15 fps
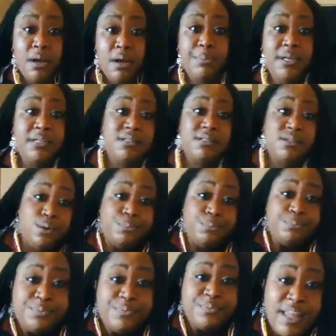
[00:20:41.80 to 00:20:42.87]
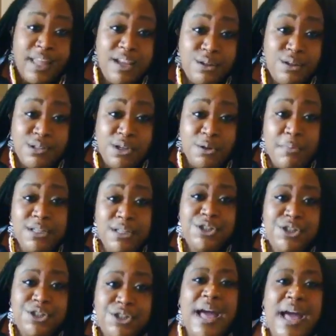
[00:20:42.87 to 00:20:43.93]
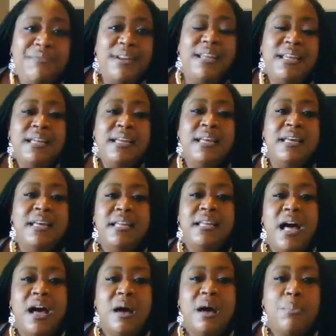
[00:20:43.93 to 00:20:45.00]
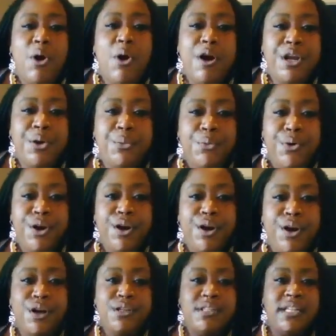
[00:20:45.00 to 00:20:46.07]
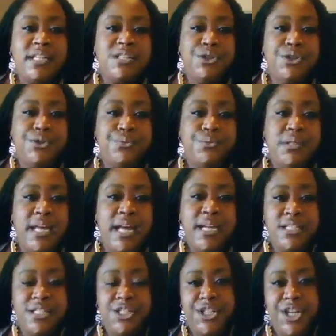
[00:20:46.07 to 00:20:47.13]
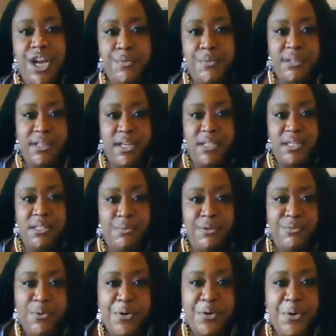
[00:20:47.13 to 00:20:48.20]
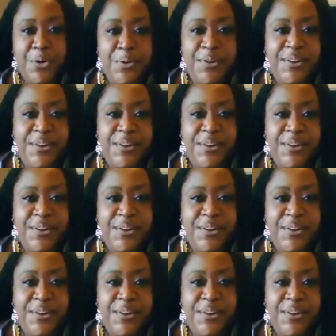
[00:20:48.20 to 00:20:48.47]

piece. So thank you so much. Do you have any parting words that you would like to share with us before